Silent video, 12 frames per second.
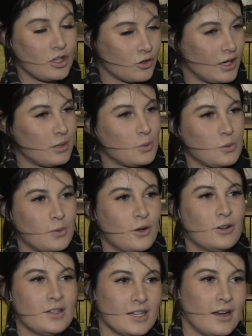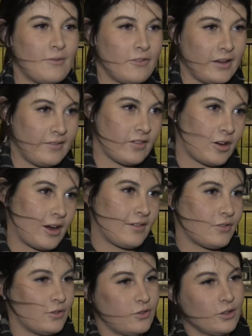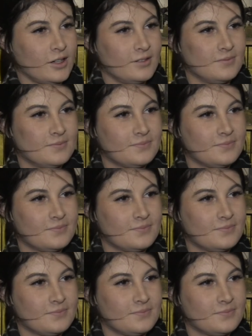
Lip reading: incredible bond, and I'm forever grateful for it.